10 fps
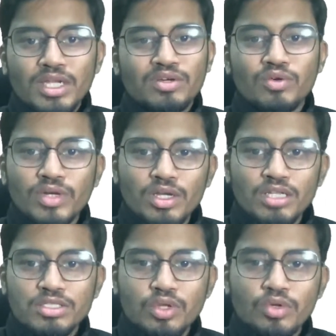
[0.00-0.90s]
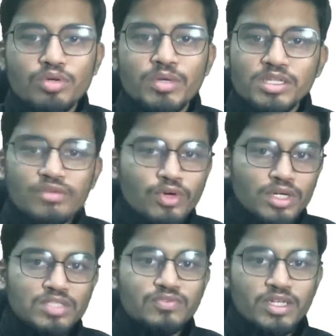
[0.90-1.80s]
Like overall it's look good, but the
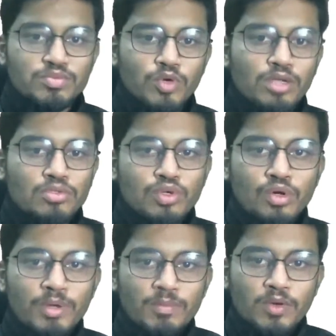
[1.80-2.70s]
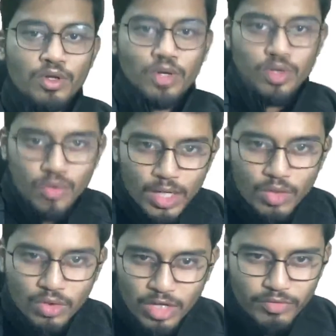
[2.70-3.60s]
font is very small, so people will not go
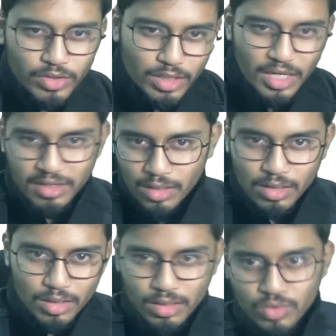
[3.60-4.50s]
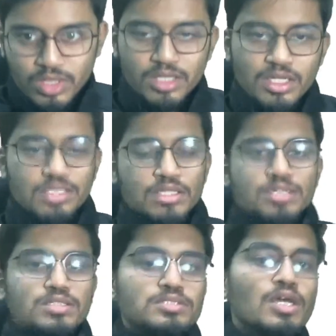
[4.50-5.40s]
and look everything like okay, he has done
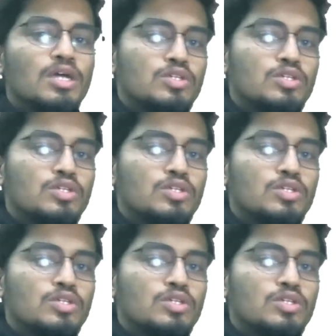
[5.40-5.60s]
this.